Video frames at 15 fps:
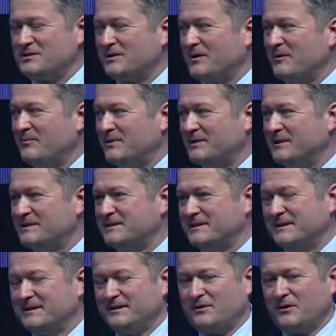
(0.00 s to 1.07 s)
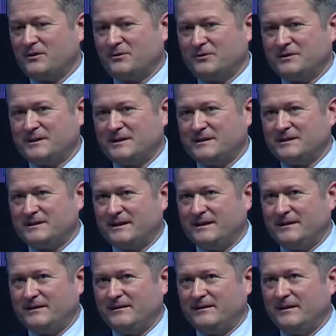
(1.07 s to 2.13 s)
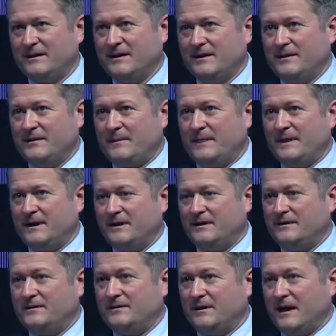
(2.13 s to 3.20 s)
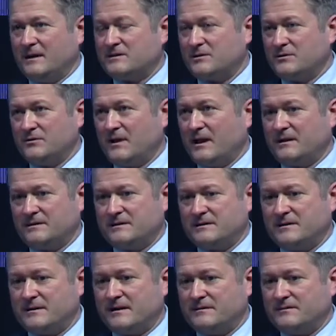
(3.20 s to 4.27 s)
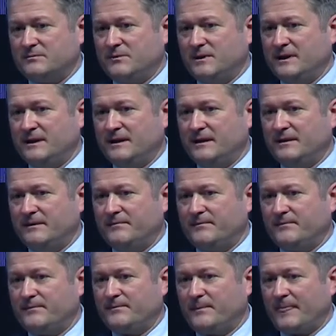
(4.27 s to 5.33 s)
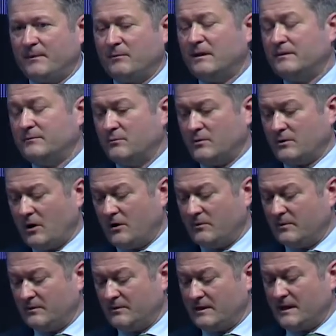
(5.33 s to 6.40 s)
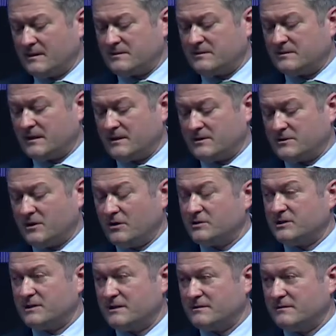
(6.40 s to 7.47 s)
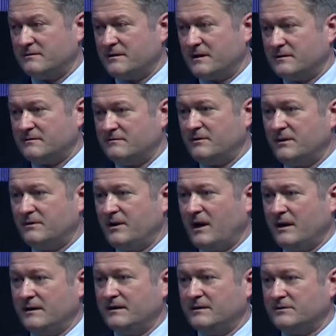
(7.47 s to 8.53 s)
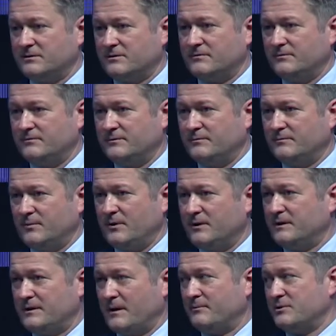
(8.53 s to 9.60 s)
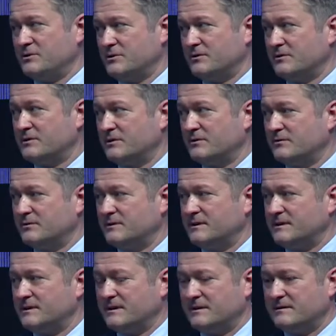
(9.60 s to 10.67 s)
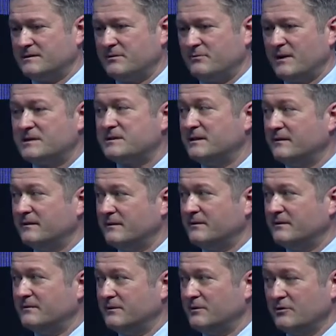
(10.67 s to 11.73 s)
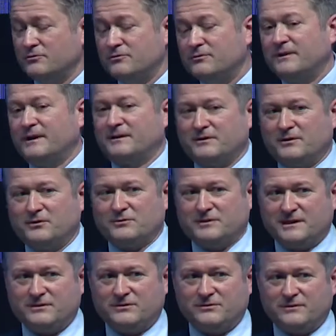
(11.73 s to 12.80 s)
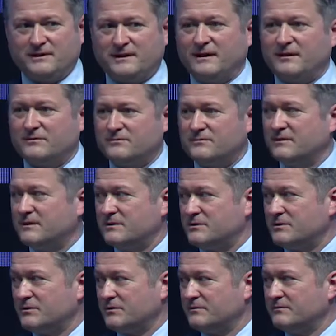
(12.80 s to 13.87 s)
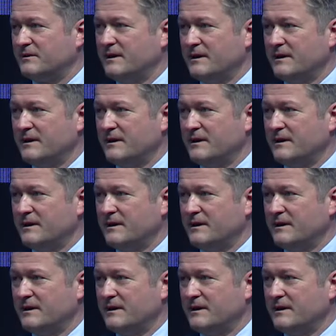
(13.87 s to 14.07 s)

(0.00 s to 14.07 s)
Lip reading: companies and authorities. The answer to that is that we, carbon as such has a very high sort of burning temperature. So it's the resin, the glue that goes into it that is sort of